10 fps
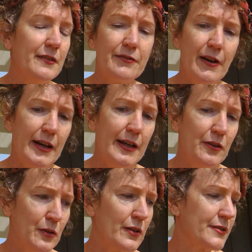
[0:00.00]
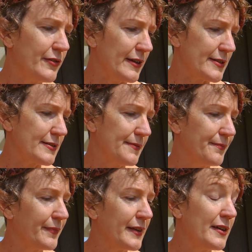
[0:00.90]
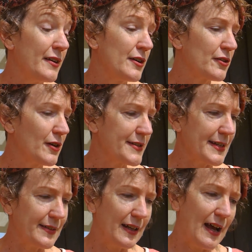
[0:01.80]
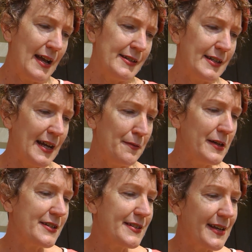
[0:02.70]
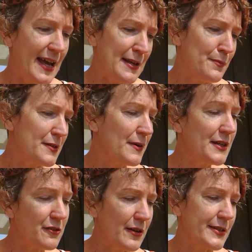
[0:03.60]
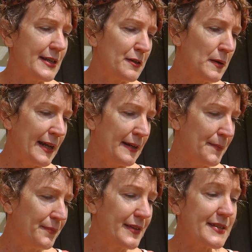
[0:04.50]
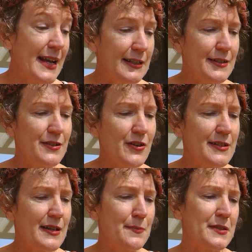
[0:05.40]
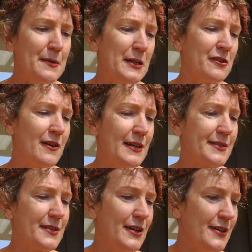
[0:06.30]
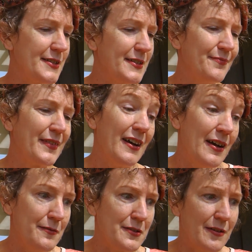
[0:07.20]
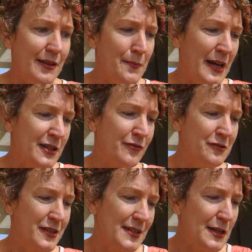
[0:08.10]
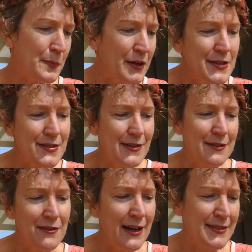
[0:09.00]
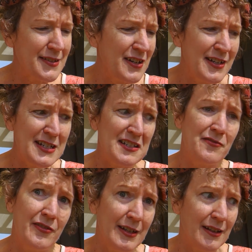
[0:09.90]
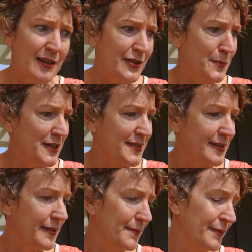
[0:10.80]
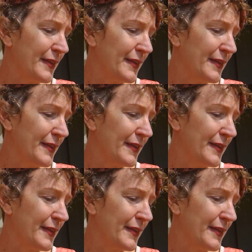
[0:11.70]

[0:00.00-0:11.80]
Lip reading: Friday, August 1st. Crossing the line today, which is games when you cross the equator. Sailors dressed up some in grass skirts. I was rather bashful to see Purser in grass skirt. He is a V-large person.